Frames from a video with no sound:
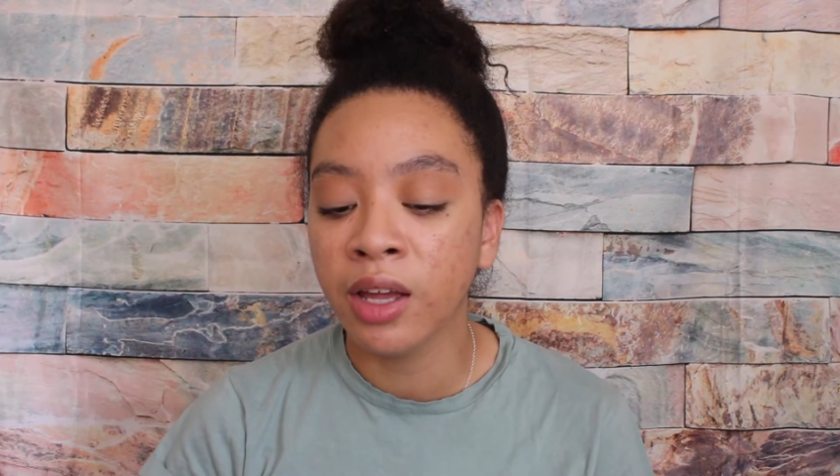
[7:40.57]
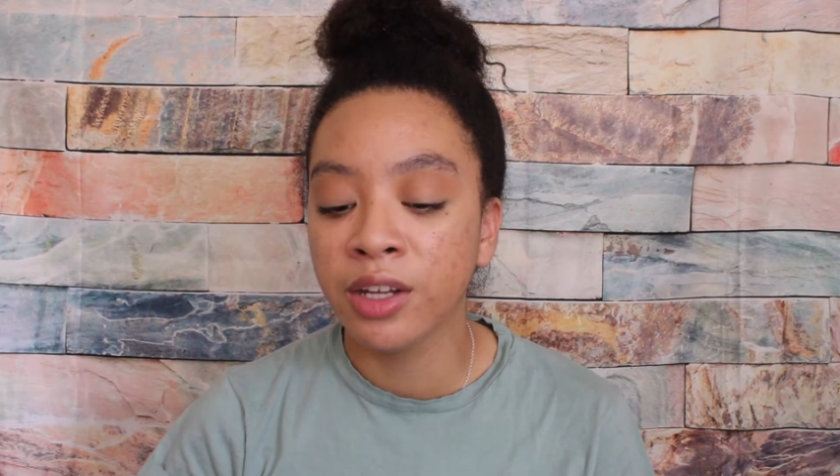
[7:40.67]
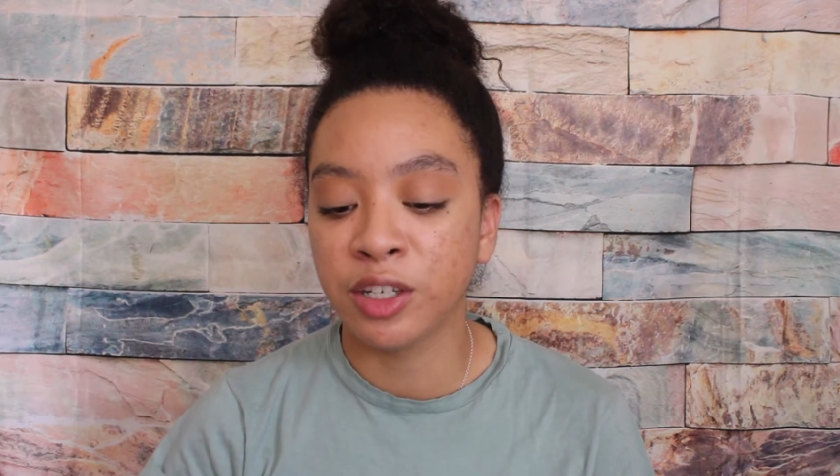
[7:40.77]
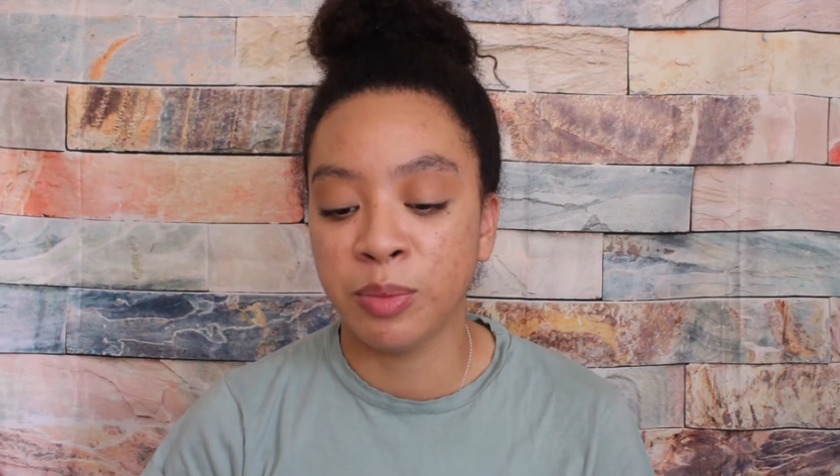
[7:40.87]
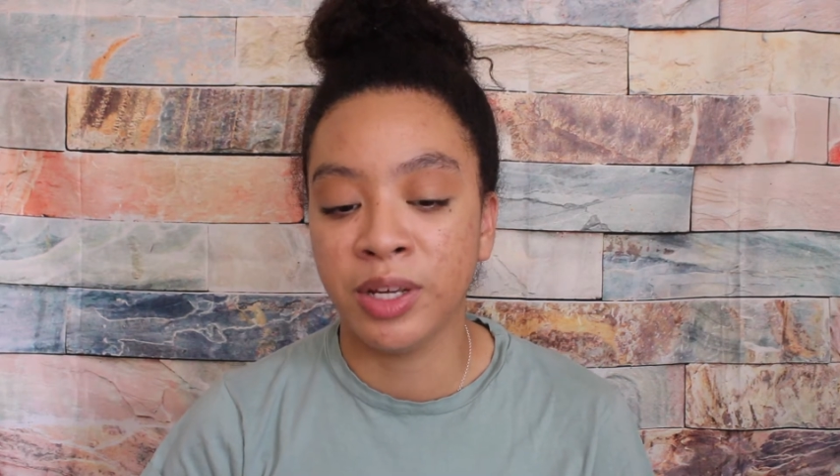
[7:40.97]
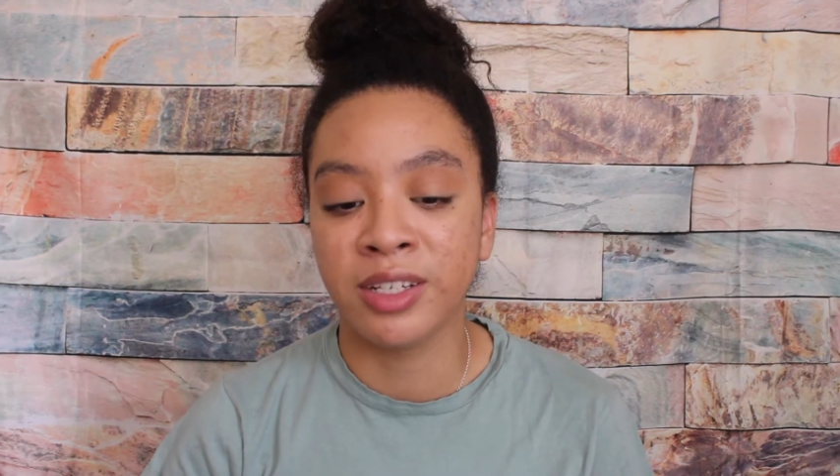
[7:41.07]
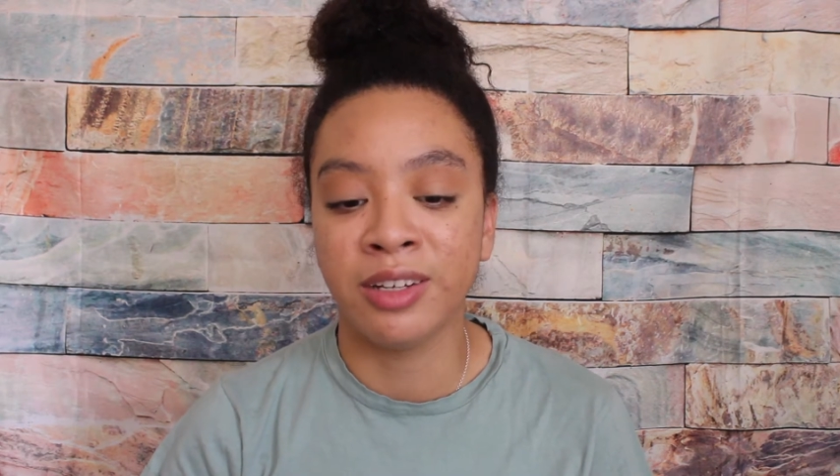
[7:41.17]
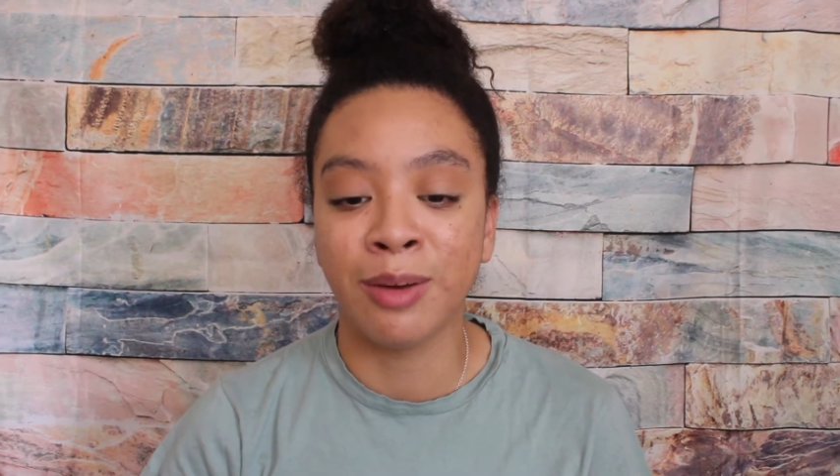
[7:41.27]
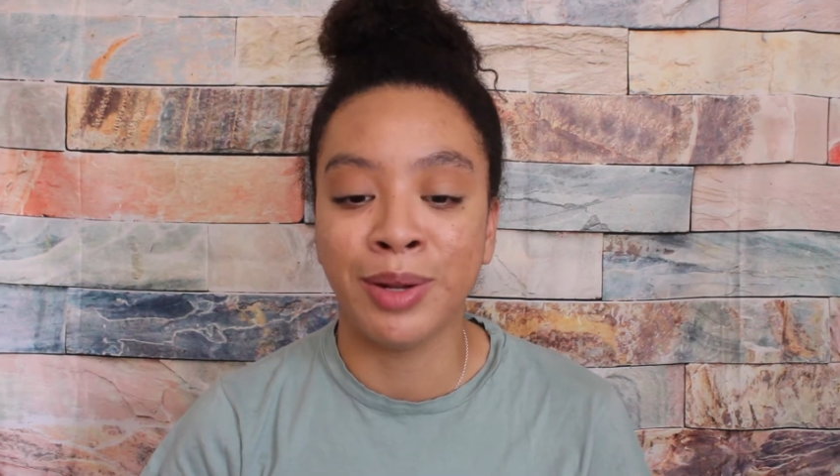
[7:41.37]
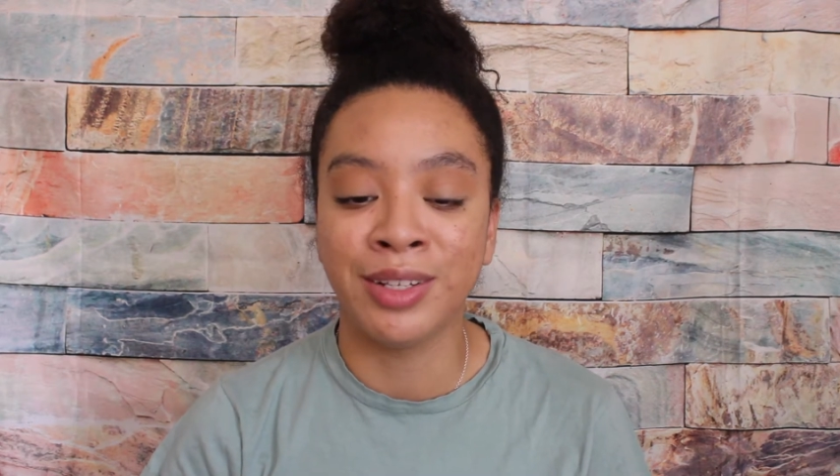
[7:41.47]
just because
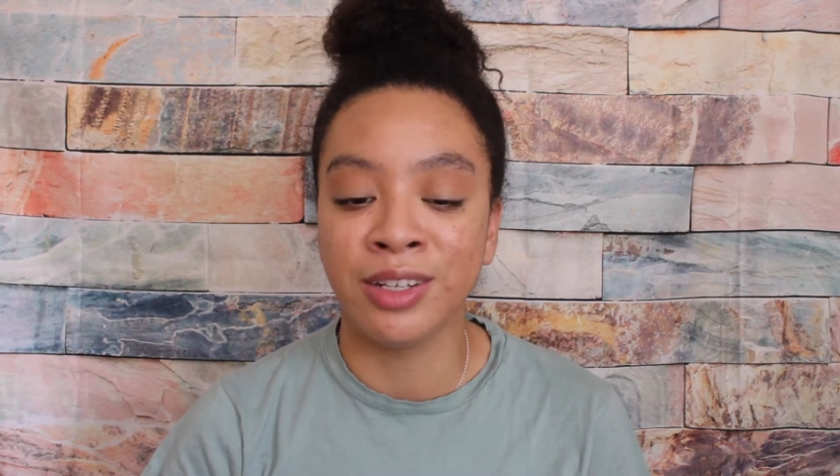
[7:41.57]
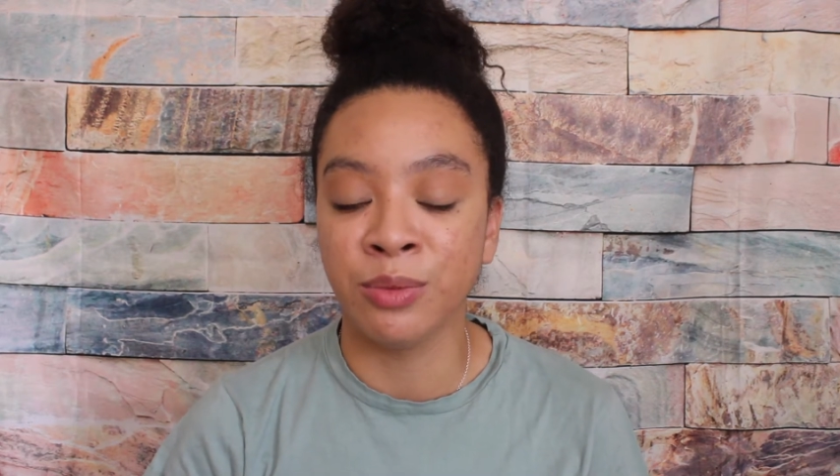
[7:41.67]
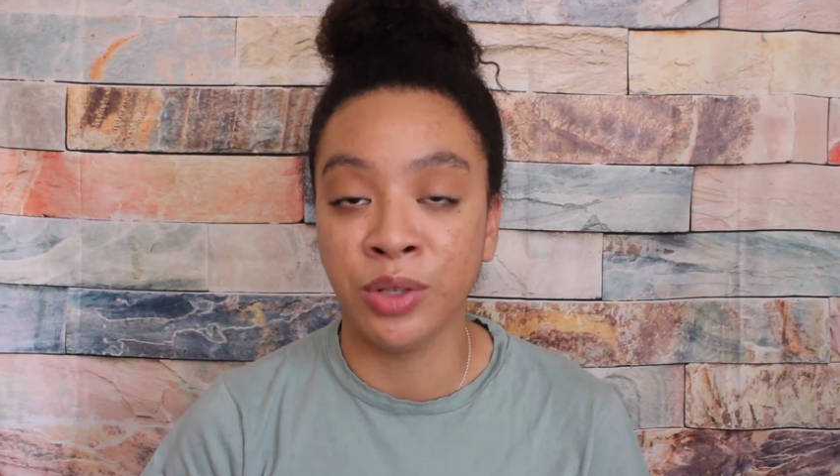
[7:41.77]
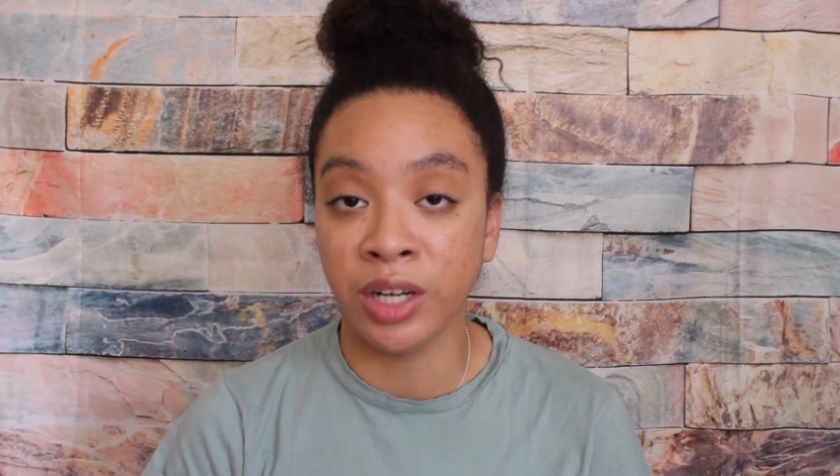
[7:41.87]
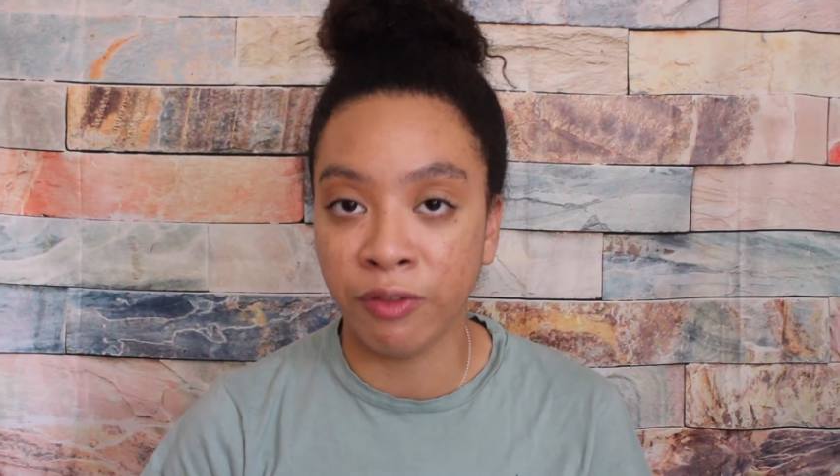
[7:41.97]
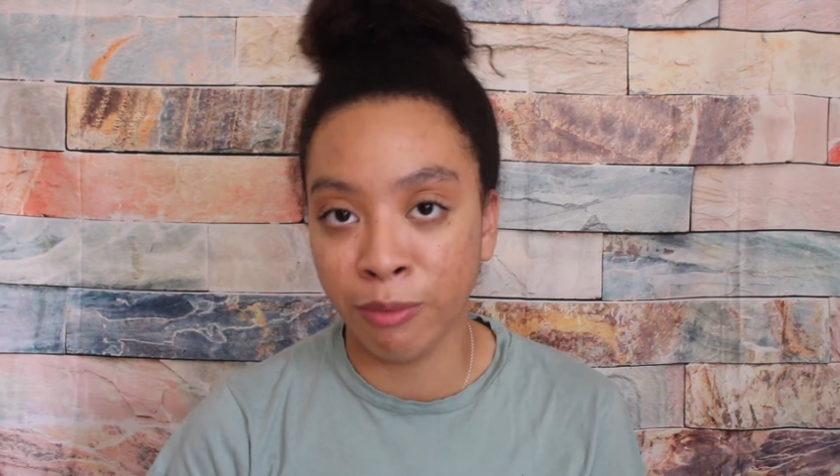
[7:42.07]
10 minutes isn't really enough